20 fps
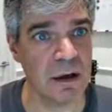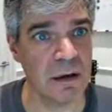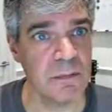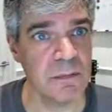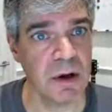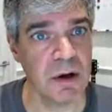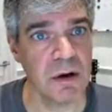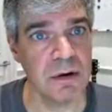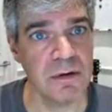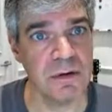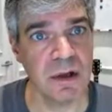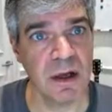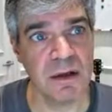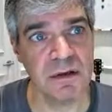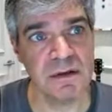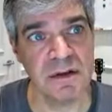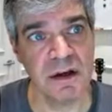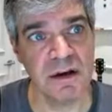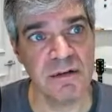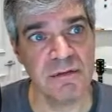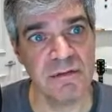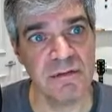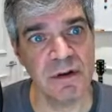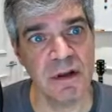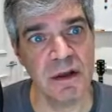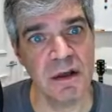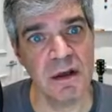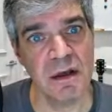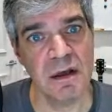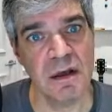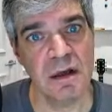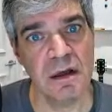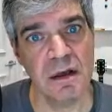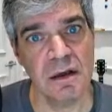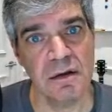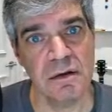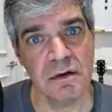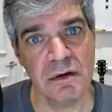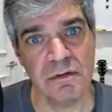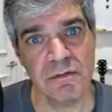mco.dev,
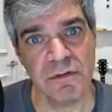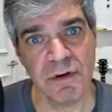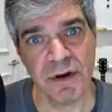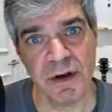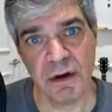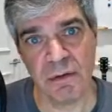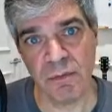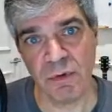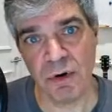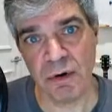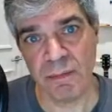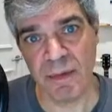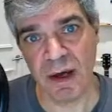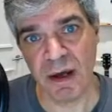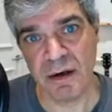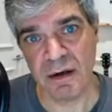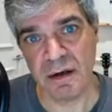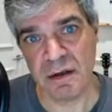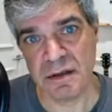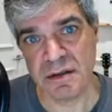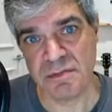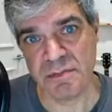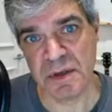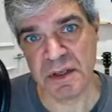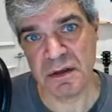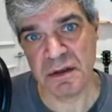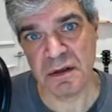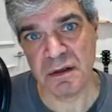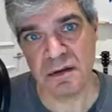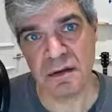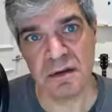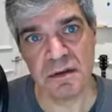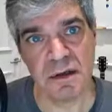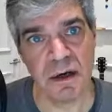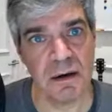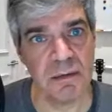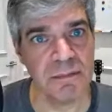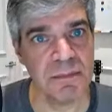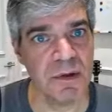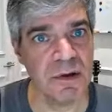you can find out more about it. It's pinned at the
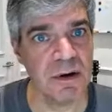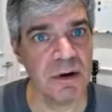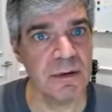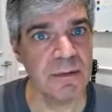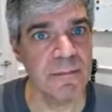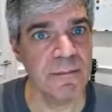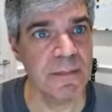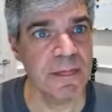top there.